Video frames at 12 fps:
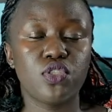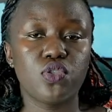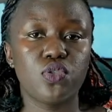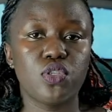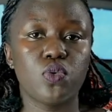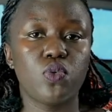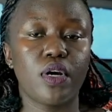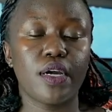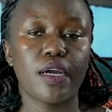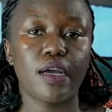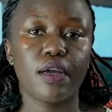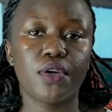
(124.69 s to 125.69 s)
children who are
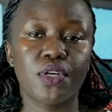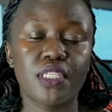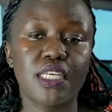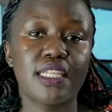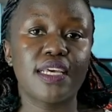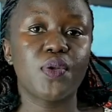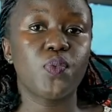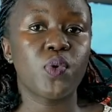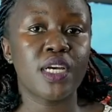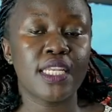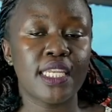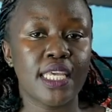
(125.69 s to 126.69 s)
greater than
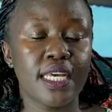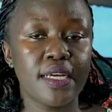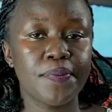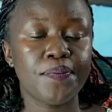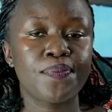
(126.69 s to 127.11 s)
1 year.